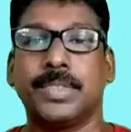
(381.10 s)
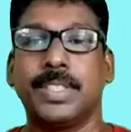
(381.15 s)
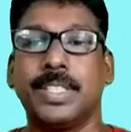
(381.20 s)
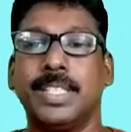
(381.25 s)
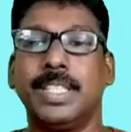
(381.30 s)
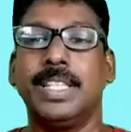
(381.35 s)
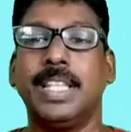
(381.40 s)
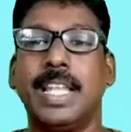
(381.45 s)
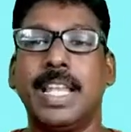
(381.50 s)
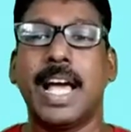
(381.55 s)

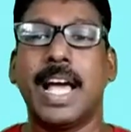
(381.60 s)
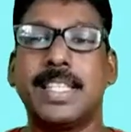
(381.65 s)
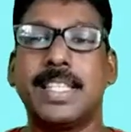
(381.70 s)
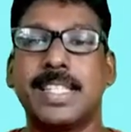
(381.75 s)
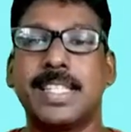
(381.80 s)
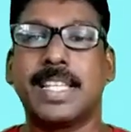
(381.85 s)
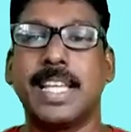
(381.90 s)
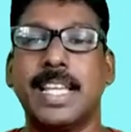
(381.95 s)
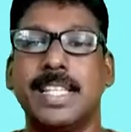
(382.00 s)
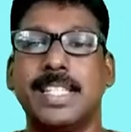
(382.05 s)
In the
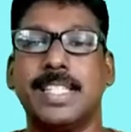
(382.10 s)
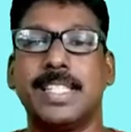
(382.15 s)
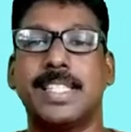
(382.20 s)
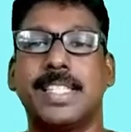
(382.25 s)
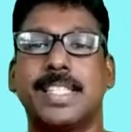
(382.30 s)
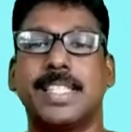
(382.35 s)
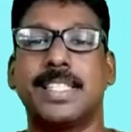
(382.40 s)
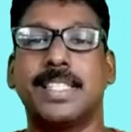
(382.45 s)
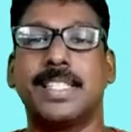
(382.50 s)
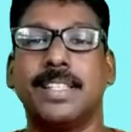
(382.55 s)
last
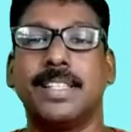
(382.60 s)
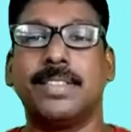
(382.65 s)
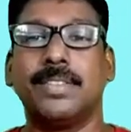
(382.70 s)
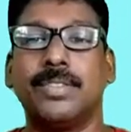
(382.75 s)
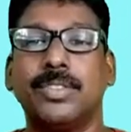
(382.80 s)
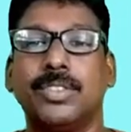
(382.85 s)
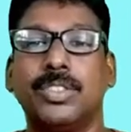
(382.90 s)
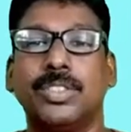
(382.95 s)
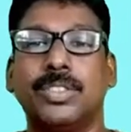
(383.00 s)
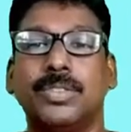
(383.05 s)
case,
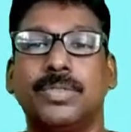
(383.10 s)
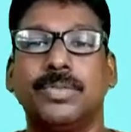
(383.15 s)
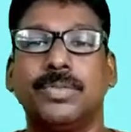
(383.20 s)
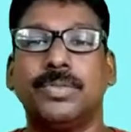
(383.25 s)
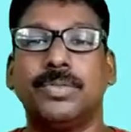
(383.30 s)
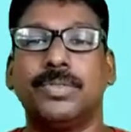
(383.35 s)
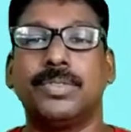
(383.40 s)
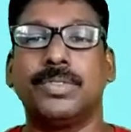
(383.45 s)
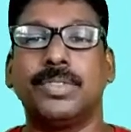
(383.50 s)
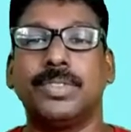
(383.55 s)

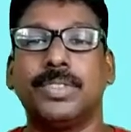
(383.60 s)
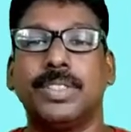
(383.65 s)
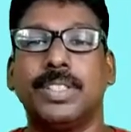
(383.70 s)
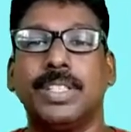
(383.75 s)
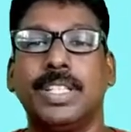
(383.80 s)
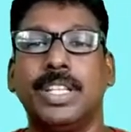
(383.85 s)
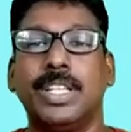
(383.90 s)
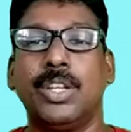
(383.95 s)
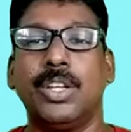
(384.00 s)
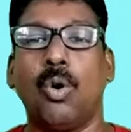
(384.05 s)

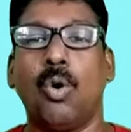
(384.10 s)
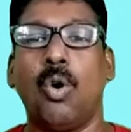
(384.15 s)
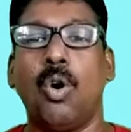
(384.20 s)
in